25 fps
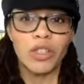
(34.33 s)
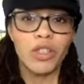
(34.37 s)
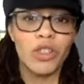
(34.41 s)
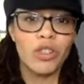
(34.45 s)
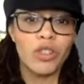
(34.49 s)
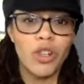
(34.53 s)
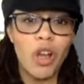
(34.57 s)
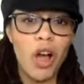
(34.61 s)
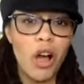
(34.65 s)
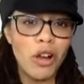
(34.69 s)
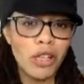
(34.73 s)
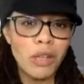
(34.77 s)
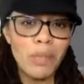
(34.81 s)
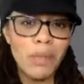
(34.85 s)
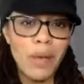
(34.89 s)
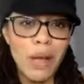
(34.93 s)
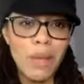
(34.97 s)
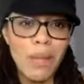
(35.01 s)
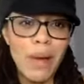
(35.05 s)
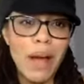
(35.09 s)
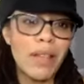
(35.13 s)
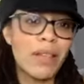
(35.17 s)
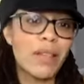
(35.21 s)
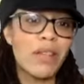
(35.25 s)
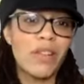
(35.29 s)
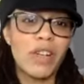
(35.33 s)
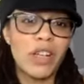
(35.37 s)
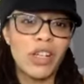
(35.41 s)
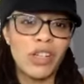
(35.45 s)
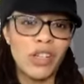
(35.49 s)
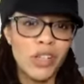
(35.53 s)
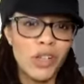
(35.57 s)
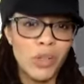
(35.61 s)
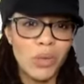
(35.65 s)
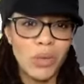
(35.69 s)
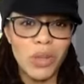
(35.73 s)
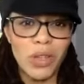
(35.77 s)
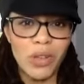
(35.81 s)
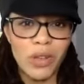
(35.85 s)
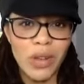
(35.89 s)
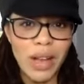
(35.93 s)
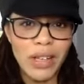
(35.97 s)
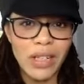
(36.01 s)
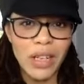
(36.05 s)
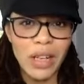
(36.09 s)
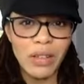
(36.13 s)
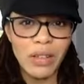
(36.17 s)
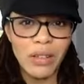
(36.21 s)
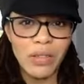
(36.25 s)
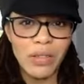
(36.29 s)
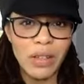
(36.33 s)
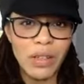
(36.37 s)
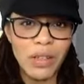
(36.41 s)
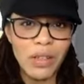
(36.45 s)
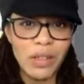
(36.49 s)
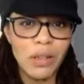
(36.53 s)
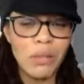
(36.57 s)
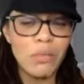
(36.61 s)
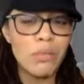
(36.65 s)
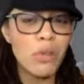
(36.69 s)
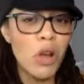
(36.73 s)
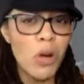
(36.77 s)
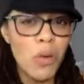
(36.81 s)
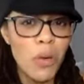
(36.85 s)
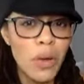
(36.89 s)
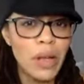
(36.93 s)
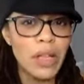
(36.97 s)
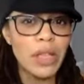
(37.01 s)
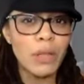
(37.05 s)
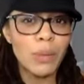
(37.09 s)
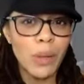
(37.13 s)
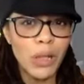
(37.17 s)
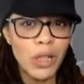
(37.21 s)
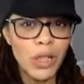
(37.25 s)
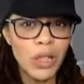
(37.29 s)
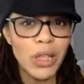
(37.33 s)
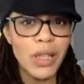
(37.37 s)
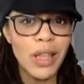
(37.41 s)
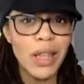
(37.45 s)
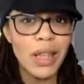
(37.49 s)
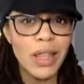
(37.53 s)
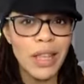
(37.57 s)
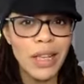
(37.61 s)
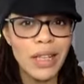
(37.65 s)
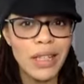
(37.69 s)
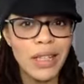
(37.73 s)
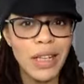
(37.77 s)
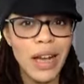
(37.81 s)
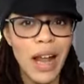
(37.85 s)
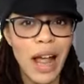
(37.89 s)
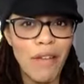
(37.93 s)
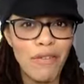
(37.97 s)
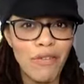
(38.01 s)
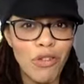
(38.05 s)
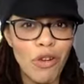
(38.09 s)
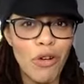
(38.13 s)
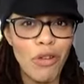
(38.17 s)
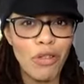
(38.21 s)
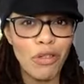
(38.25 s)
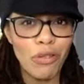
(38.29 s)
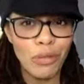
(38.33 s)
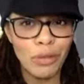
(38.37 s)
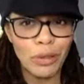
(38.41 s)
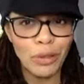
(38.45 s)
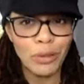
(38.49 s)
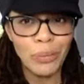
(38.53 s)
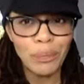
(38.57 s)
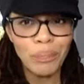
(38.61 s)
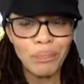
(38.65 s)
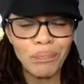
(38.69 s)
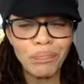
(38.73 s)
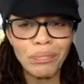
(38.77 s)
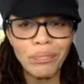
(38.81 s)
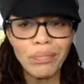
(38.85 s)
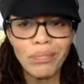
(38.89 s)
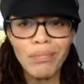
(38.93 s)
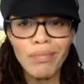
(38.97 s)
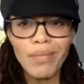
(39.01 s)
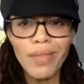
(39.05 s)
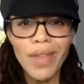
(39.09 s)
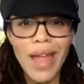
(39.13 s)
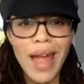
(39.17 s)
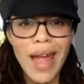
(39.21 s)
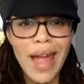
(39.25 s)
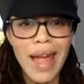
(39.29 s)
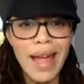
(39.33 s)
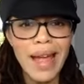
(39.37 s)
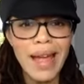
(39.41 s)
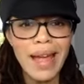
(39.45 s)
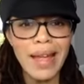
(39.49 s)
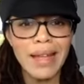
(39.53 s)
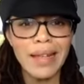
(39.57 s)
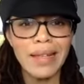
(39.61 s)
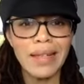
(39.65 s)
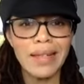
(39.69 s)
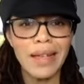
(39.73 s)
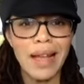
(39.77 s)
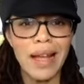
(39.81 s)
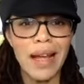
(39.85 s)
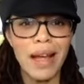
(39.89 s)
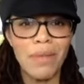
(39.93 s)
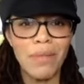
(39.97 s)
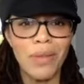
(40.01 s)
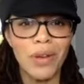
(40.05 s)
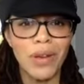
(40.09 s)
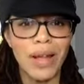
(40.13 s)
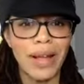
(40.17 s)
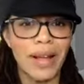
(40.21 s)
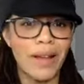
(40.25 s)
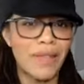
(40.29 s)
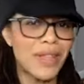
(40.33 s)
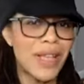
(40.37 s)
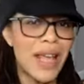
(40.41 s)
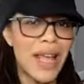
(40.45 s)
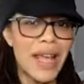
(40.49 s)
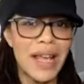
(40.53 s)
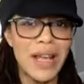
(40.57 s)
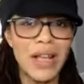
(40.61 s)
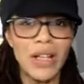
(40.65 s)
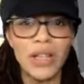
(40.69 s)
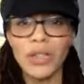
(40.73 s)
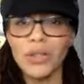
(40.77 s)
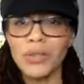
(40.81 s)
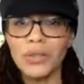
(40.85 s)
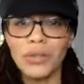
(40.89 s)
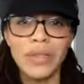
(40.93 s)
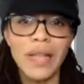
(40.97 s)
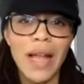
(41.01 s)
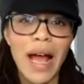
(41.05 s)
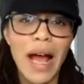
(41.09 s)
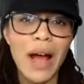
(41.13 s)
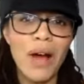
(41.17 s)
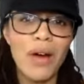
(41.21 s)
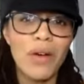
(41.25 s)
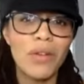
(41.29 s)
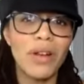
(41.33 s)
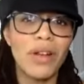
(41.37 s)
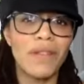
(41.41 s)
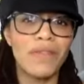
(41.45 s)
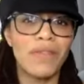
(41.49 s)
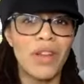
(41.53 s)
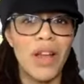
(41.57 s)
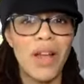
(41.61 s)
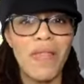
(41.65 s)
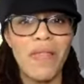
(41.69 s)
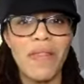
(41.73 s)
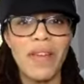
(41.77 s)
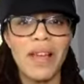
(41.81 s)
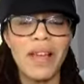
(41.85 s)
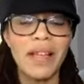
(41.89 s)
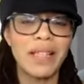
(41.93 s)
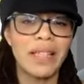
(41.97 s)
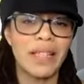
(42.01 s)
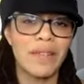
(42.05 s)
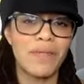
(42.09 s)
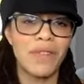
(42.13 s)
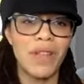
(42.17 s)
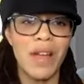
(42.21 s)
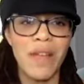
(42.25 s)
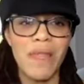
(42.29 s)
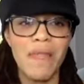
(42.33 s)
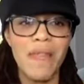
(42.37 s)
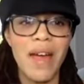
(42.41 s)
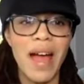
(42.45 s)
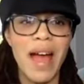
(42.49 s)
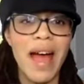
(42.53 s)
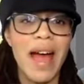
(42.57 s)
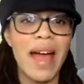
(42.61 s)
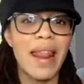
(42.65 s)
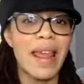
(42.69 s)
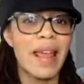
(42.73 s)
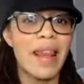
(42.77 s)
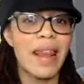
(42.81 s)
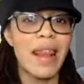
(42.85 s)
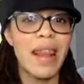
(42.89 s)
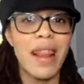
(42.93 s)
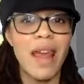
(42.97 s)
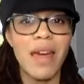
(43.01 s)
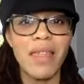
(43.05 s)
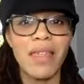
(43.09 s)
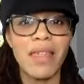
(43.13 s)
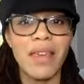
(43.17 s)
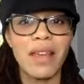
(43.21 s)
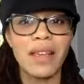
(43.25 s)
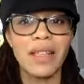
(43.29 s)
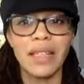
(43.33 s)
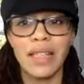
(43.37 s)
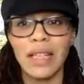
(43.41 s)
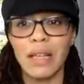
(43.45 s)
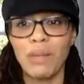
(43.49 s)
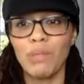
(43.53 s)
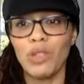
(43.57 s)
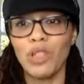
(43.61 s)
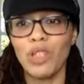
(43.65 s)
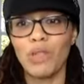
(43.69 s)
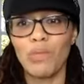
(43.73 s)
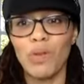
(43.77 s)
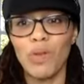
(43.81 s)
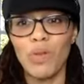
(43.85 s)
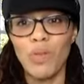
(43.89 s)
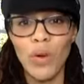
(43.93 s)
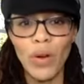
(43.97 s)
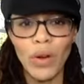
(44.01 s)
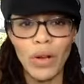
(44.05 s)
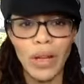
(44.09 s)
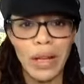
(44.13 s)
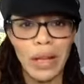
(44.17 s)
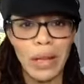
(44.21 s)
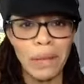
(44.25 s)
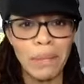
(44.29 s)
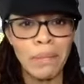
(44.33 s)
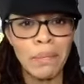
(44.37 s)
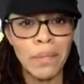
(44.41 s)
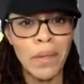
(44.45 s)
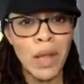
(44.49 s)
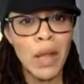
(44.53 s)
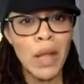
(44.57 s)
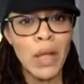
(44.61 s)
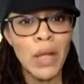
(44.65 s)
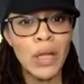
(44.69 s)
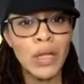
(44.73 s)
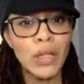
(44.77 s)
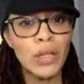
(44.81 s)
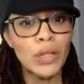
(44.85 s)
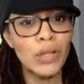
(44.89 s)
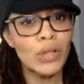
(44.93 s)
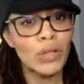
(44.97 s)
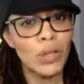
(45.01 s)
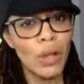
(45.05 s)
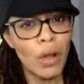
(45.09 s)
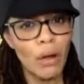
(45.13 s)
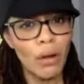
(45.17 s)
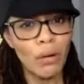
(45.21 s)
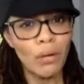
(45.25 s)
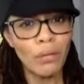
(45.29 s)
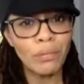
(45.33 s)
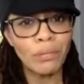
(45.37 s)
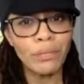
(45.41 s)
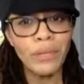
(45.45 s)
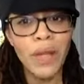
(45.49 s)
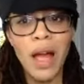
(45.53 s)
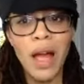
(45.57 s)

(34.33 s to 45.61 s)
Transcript: talk to me about their issues with their digestive system, knowing especially the things that I've gone through. And um, they're like, I've taken gluten out, I've done this, I've done that, and nothing seems to be working. So